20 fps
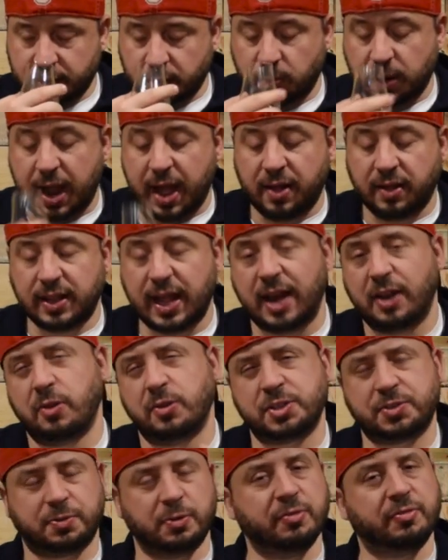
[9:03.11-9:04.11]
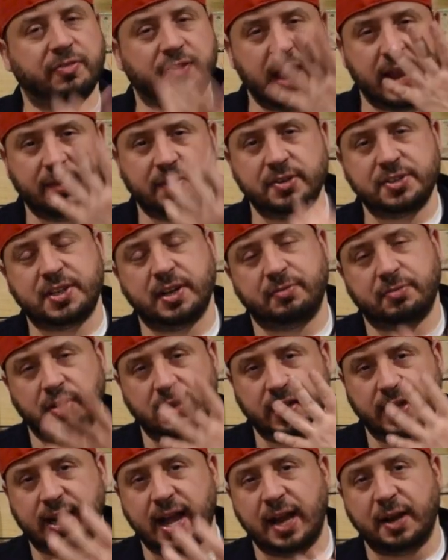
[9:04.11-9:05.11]
Wow, a lot of those fruit flavors have
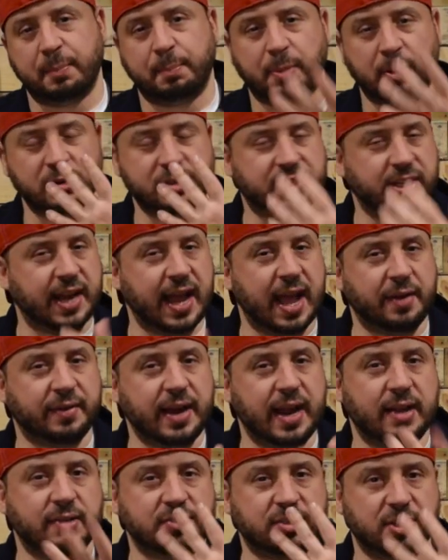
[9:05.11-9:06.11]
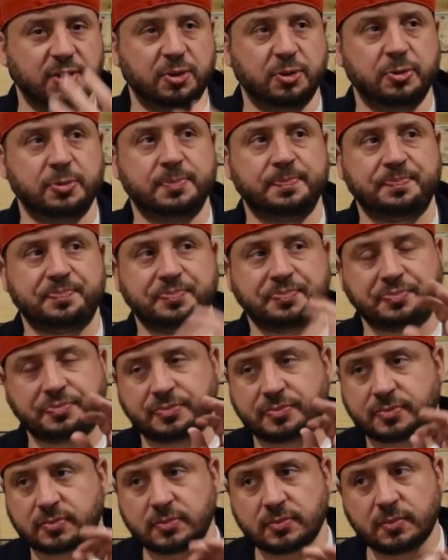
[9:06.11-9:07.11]
really kind of bursted out now too.
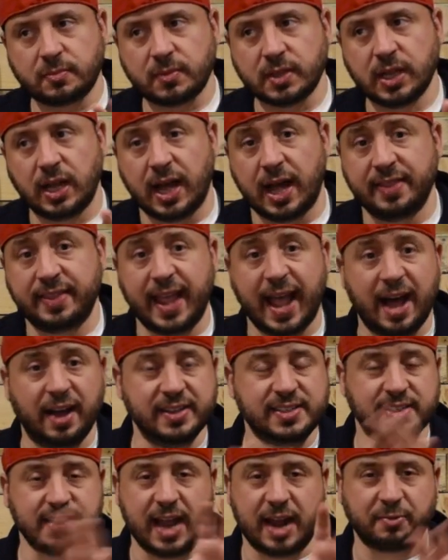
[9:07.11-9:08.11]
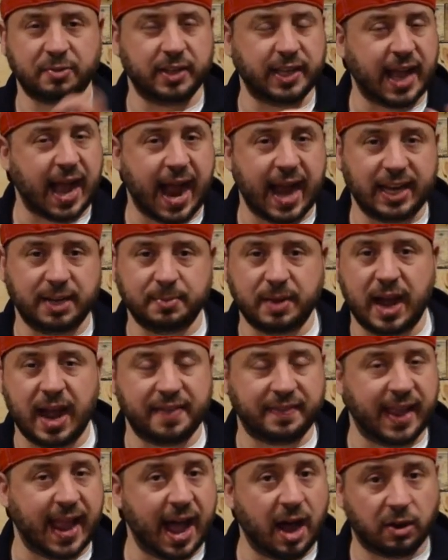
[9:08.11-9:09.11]
Uh, the it's not really hiding
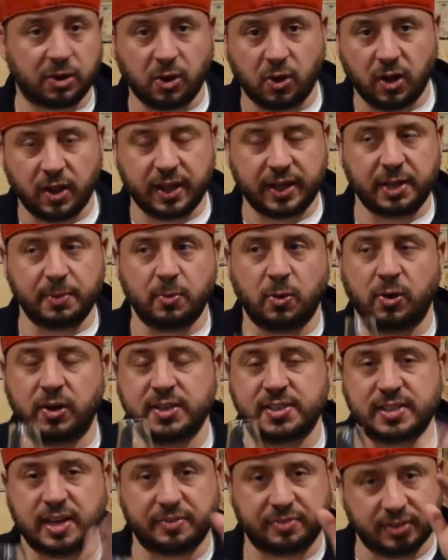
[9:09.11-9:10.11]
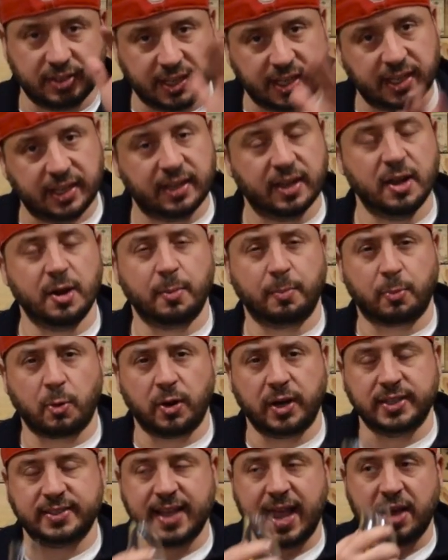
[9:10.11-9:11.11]
behind the alcohol anymore. It's definitely
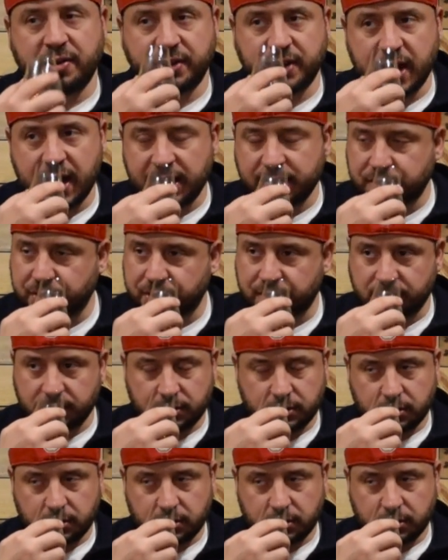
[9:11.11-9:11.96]
brought it down a notch.